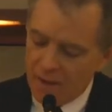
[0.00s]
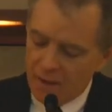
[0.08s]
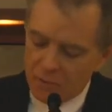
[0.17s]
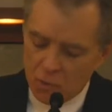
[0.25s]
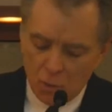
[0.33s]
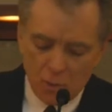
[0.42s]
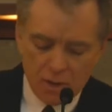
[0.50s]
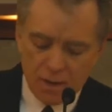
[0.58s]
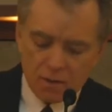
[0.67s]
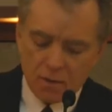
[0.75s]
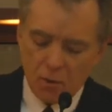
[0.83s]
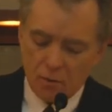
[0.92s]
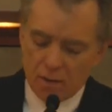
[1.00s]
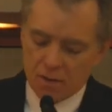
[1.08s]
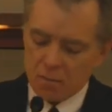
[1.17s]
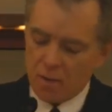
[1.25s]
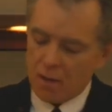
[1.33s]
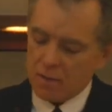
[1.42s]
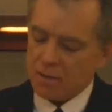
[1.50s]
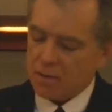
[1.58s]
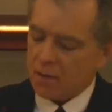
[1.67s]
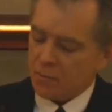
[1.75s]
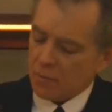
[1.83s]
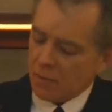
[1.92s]
No one I know espoused the
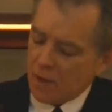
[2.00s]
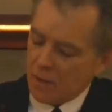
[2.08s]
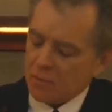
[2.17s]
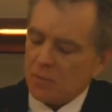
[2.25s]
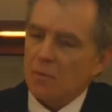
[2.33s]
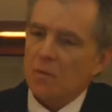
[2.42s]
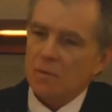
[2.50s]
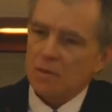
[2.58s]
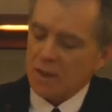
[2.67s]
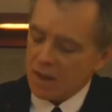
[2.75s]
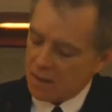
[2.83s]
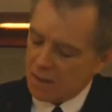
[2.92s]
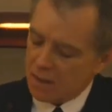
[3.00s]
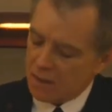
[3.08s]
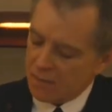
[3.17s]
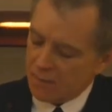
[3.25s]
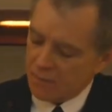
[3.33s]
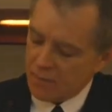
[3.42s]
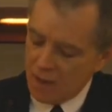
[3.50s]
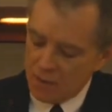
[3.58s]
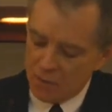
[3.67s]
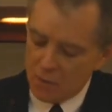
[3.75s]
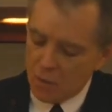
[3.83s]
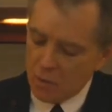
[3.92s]
need for laughter more than he did.
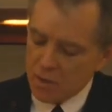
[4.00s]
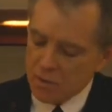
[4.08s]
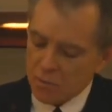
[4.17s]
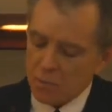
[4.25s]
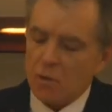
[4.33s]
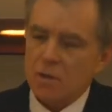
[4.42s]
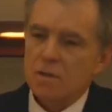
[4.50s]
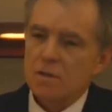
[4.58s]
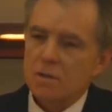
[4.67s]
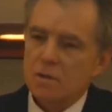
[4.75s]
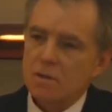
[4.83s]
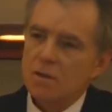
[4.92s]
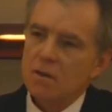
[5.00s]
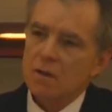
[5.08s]
To know his roots is to